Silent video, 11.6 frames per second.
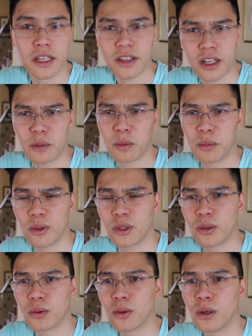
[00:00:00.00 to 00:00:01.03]
Thought it'd be pretty
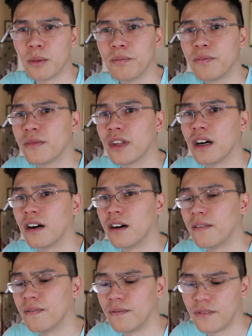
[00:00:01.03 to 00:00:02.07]
cool.
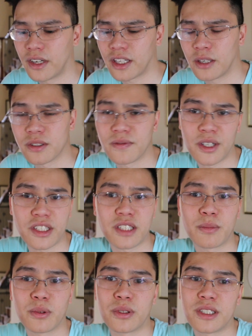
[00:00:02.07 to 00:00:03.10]
I thought it was a very
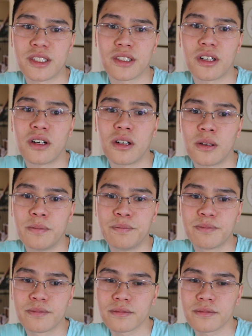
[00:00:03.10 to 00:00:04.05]
simple install.